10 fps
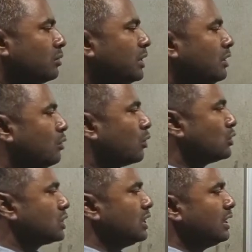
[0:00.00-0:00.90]
What about
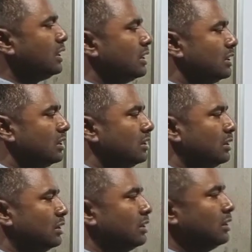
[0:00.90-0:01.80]
cross-linked
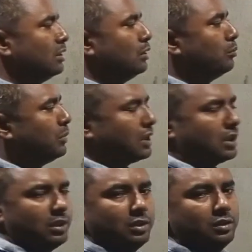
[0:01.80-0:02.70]

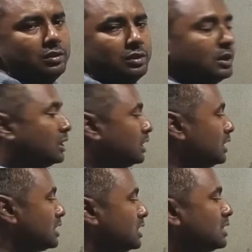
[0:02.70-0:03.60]
pattern?
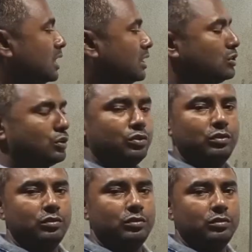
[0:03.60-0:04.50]
This is the
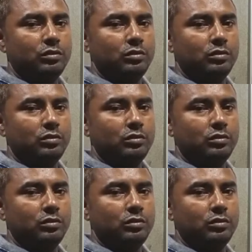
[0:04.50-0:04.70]
reason